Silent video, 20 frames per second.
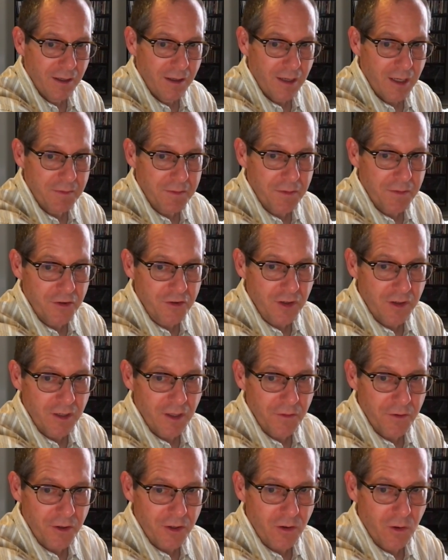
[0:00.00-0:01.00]
then there's
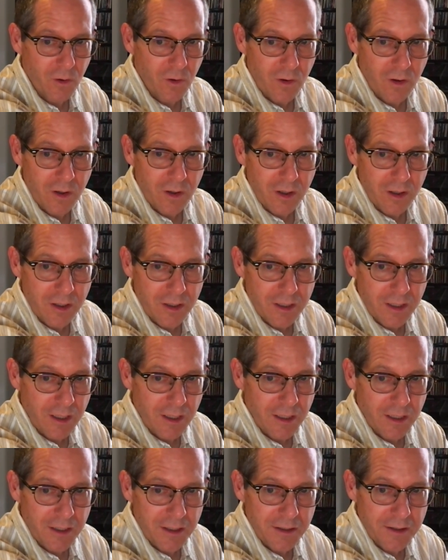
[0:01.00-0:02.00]
another chord.
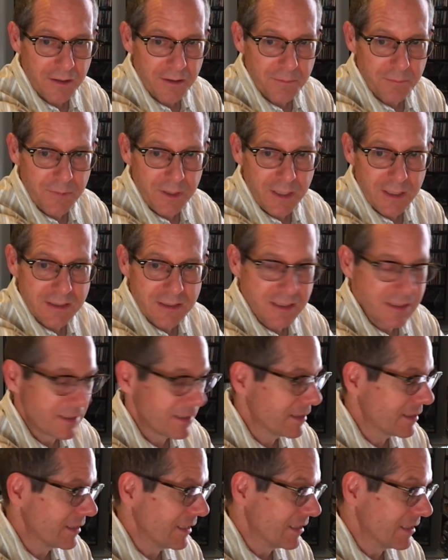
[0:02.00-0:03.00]

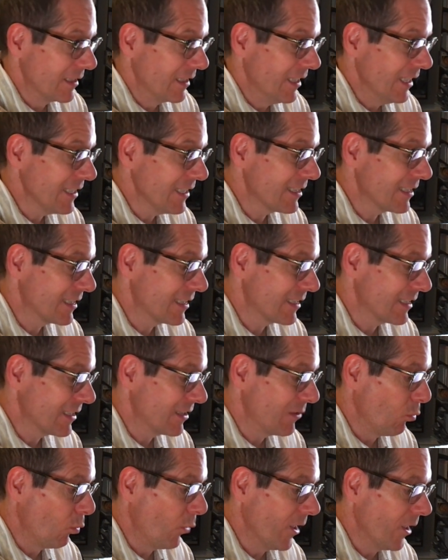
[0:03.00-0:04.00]
It's this
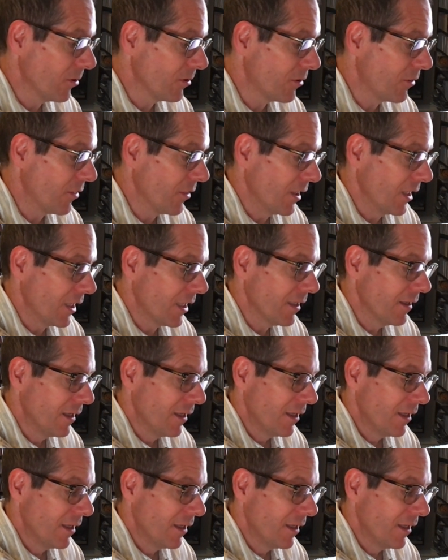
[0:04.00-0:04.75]
weird thing,